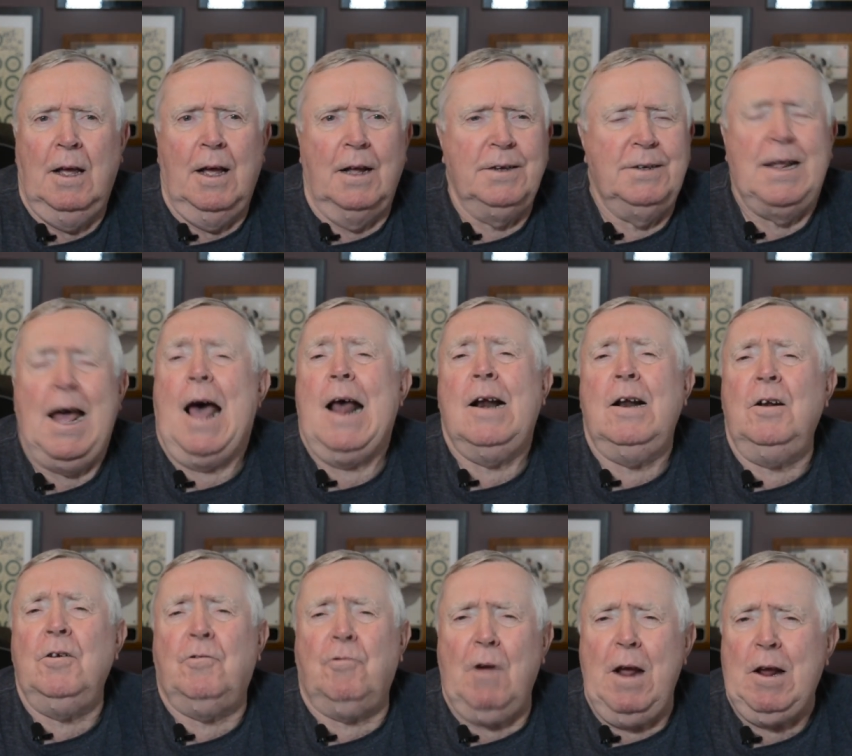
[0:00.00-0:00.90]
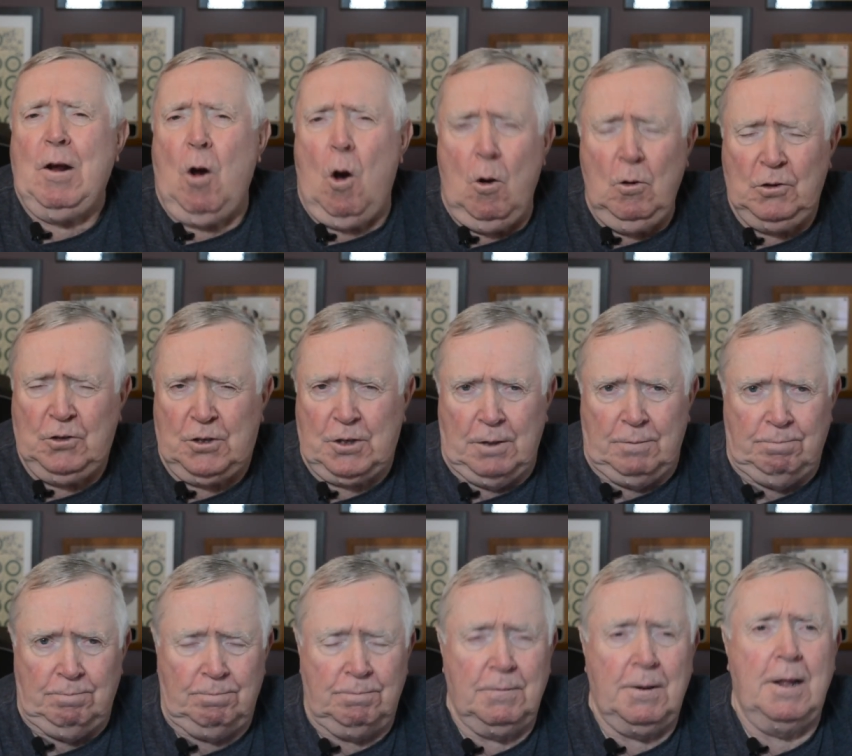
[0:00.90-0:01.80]
Donald Drake
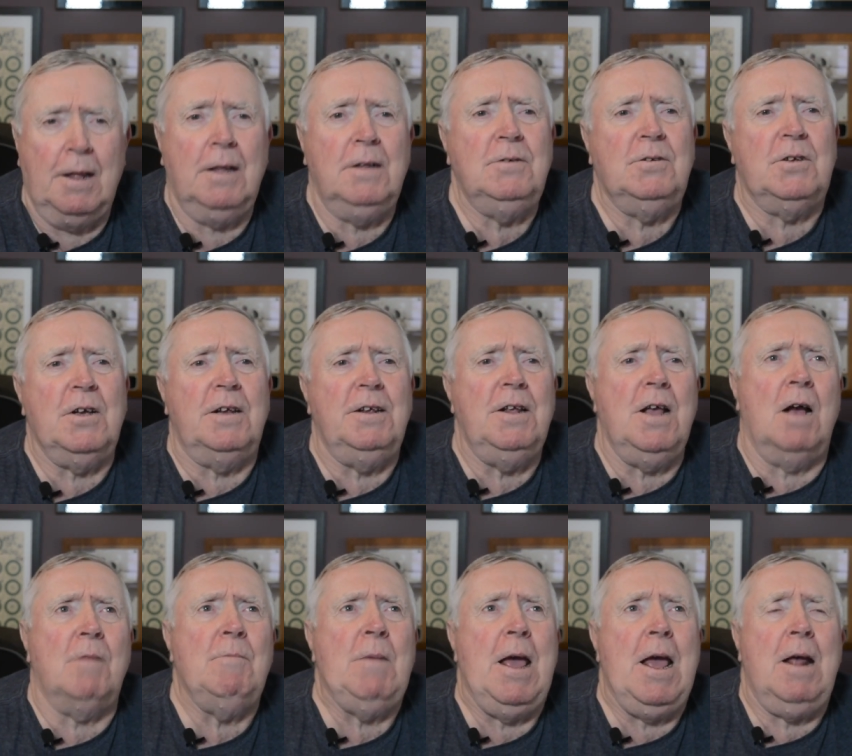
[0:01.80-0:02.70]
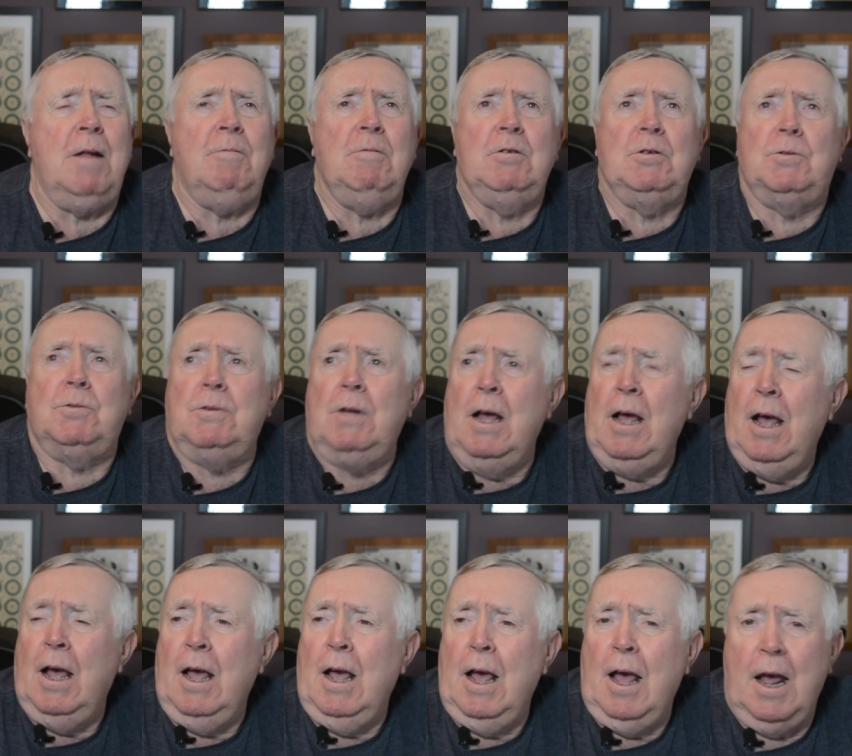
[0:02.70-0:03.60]
Hogestyn. He's a young man,
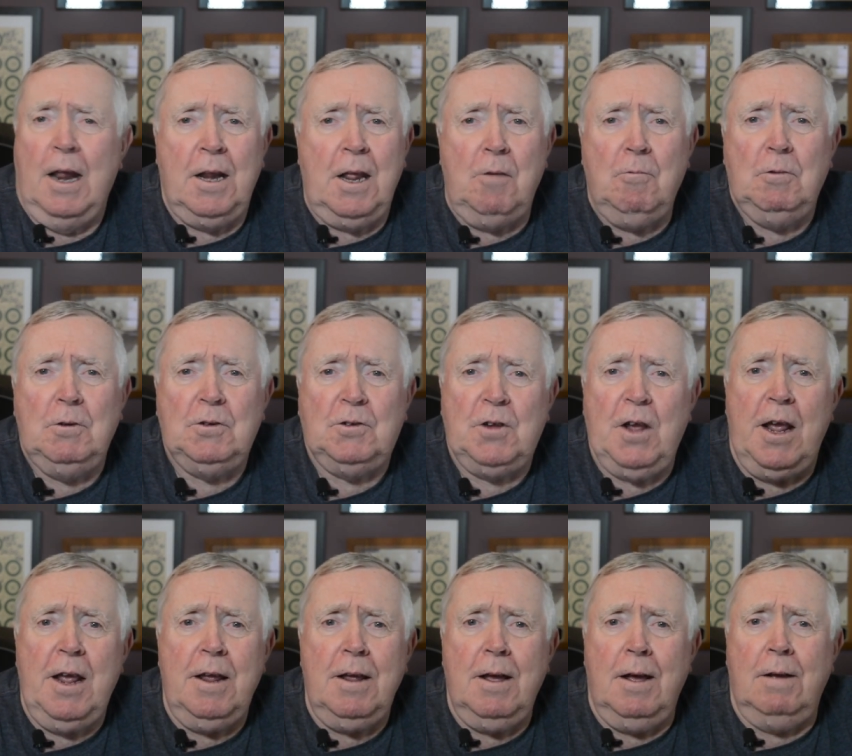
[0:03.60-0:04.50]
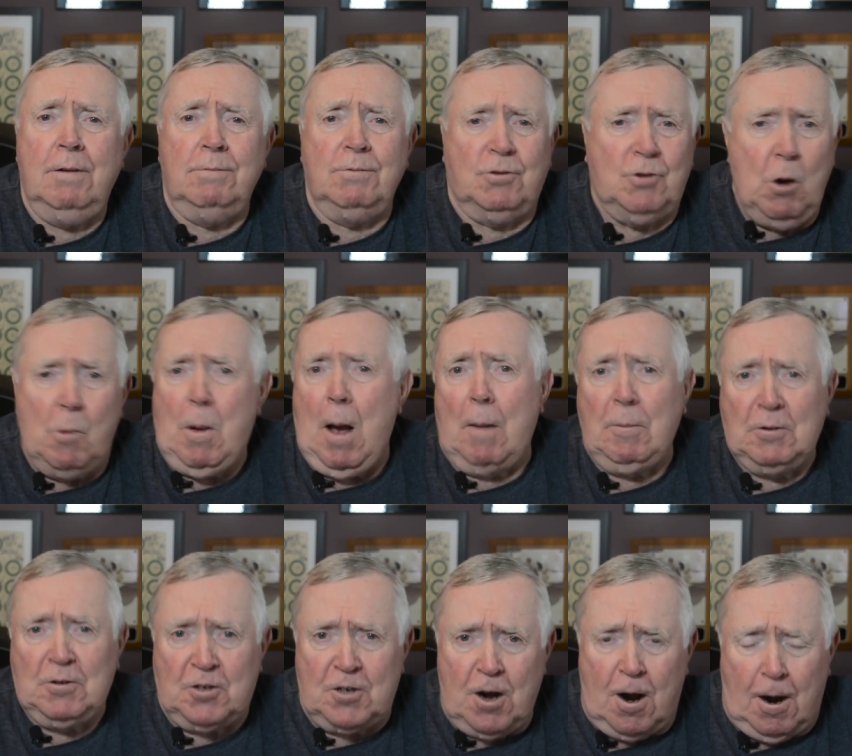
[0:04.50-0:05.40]
and he was a soap opera
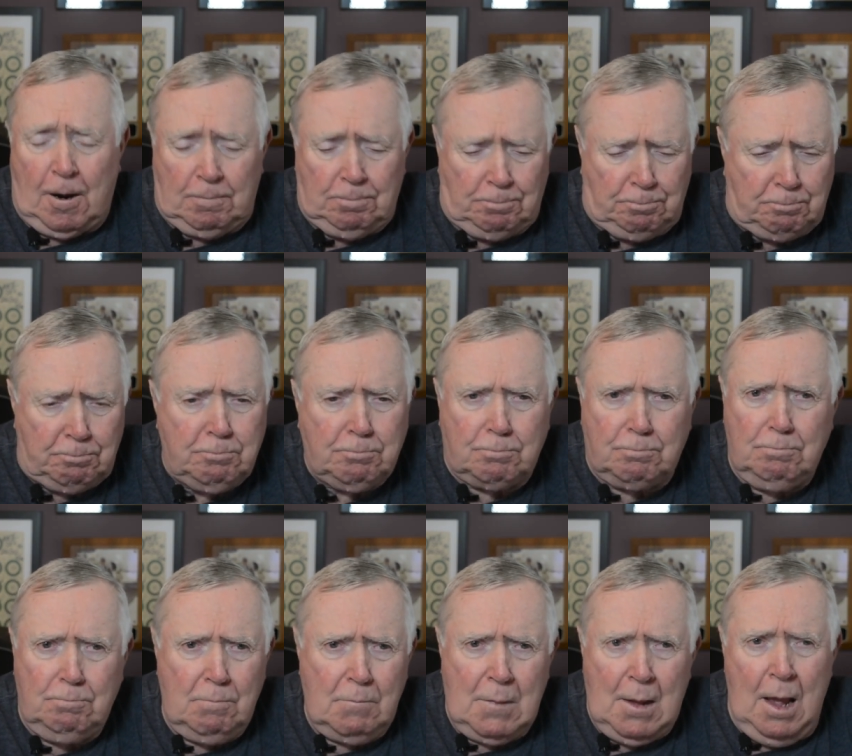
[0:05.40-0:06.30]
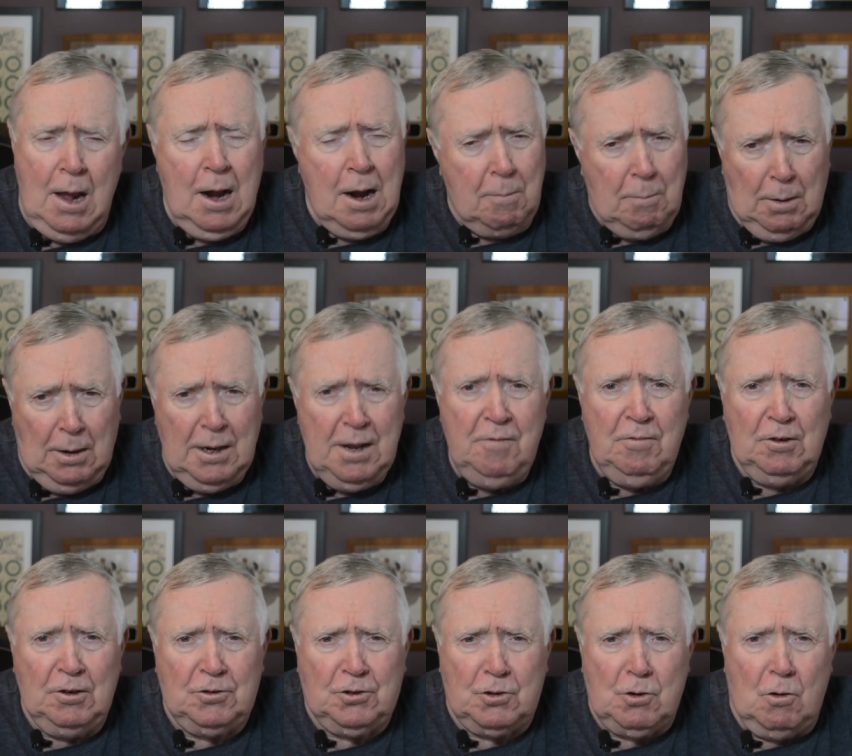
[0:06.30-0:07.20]
star. And I believe
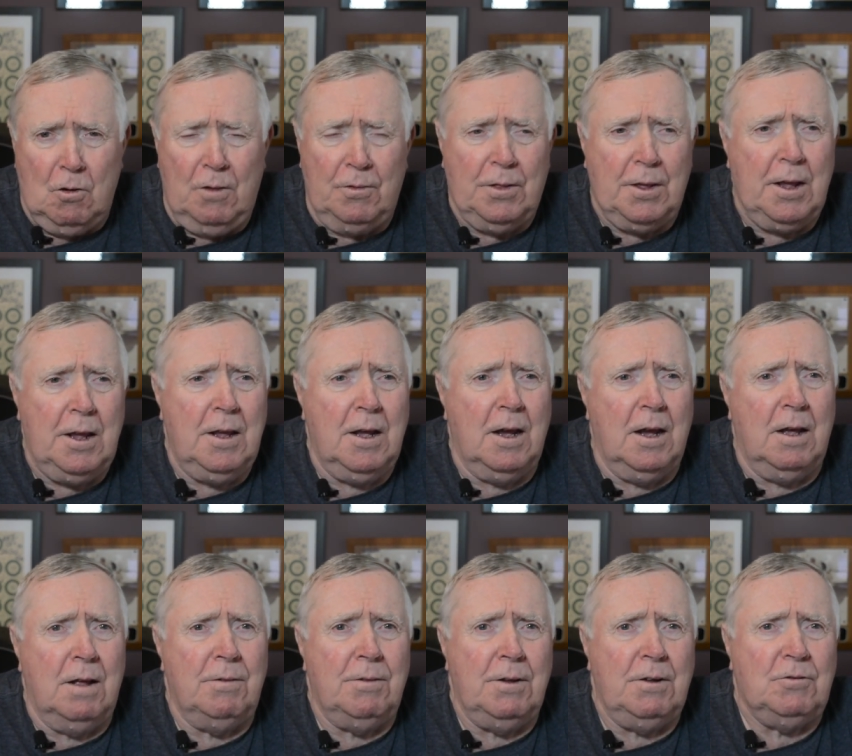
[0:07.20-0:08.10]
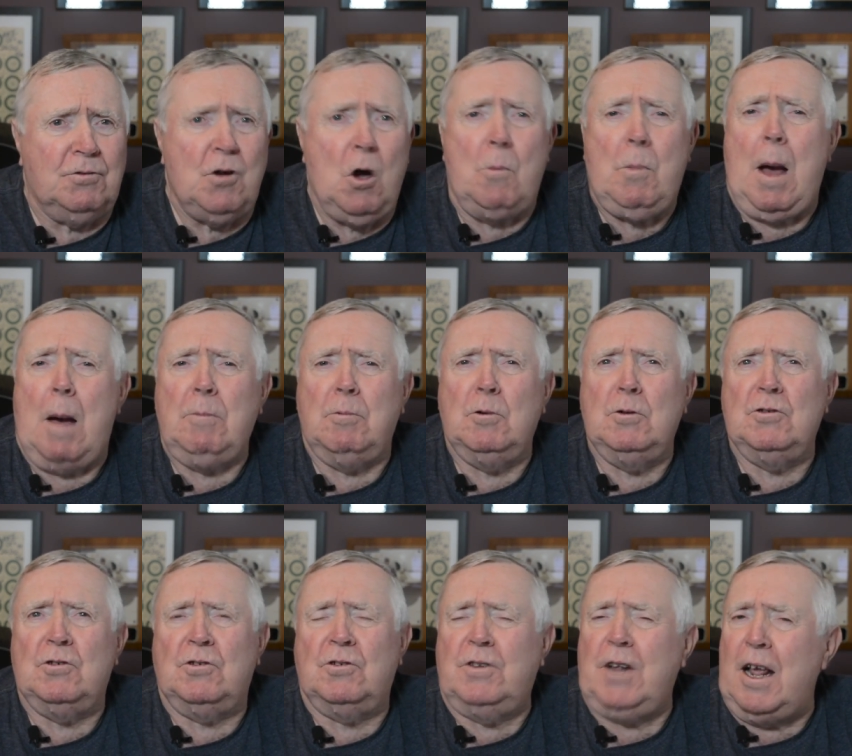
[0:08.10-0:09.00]
the soap opera
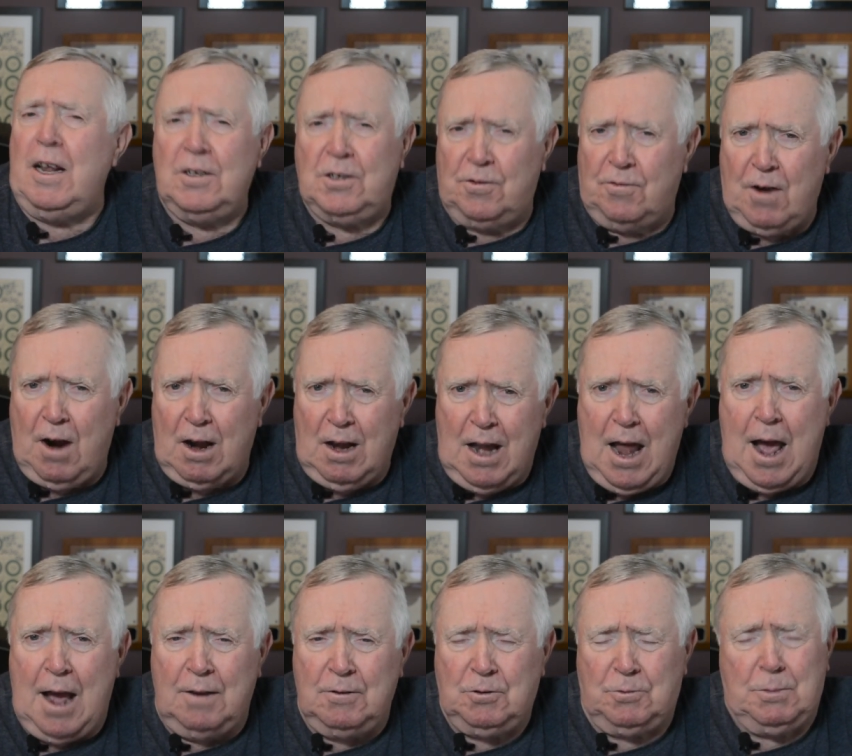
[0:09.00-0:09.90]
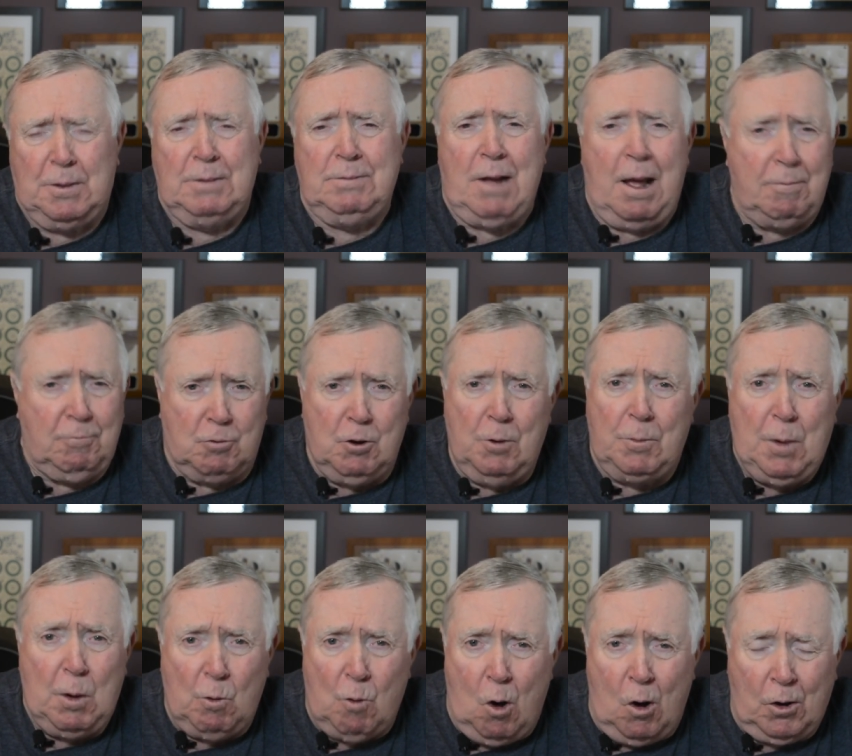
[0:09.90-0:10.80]
was Days of Our Lives, but I could be
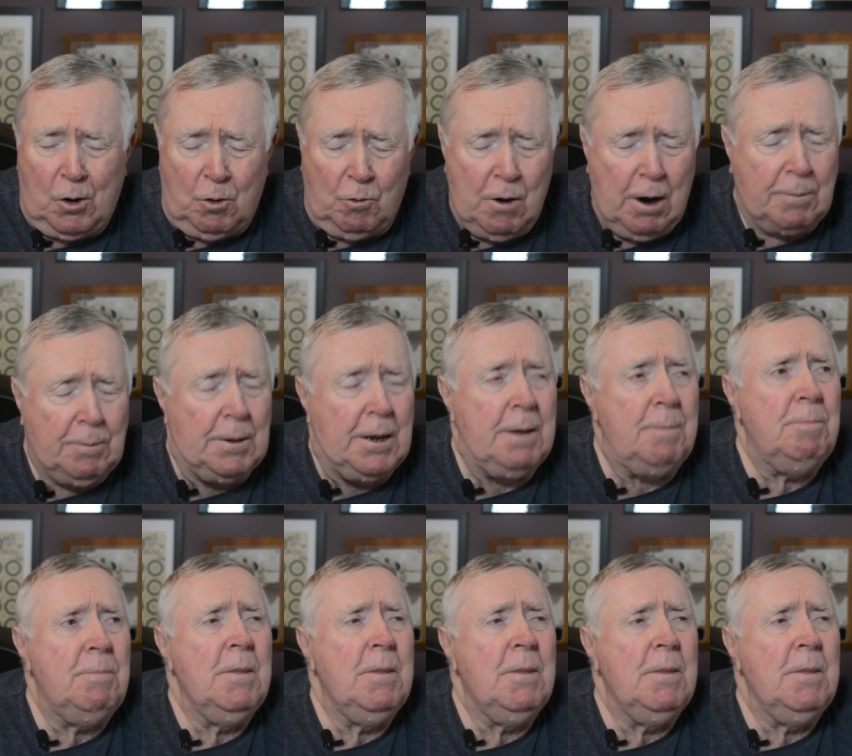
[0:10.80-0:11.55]
wrong, correct me.